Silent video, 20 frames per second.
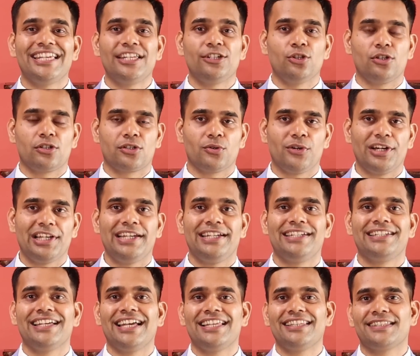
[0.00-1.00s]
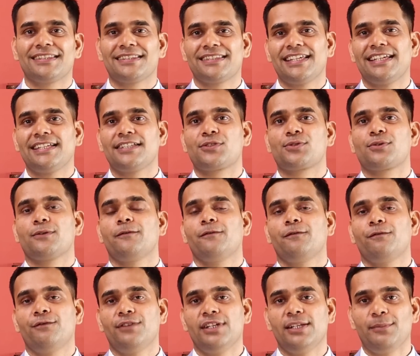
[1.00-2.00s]
in your toilet and things
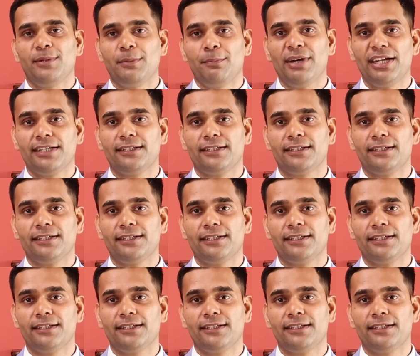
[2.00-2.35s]
will be